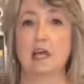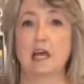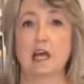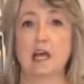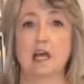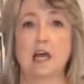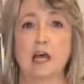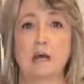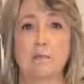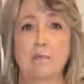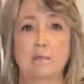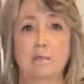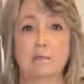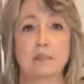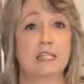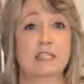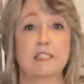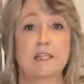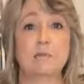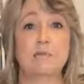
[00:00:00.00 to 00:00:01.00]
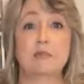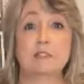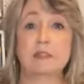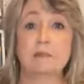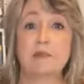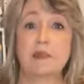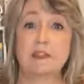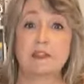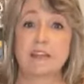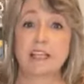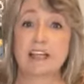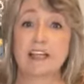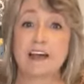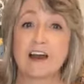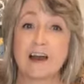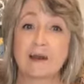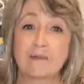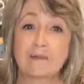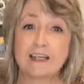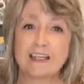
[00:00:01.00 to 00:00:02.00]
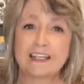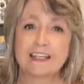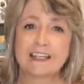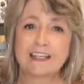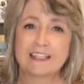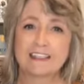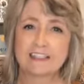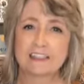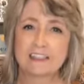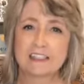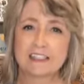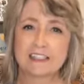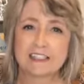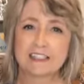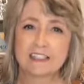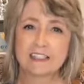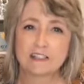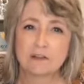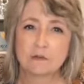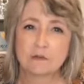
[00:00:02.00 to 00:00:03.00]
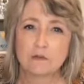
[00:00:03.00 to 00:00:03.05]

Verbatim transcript: Um, say something to me in the comments.